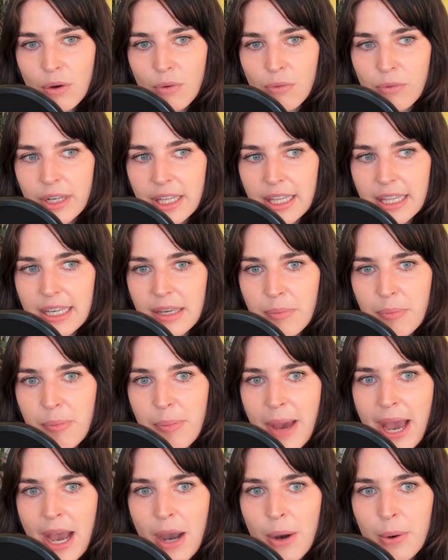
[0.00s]
really
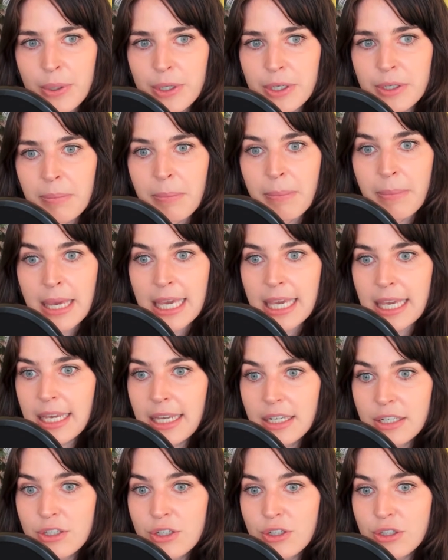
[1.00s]
empowered me
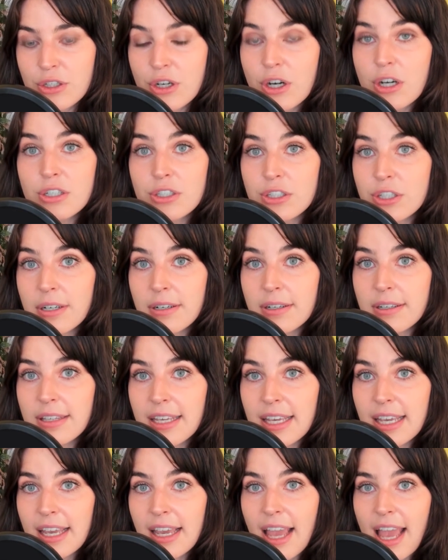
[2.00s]
to start
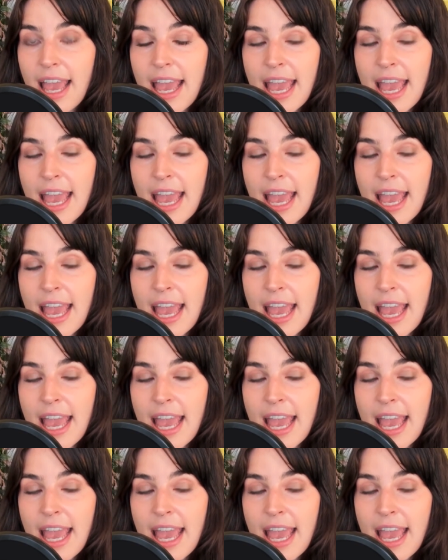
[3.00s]
journaling.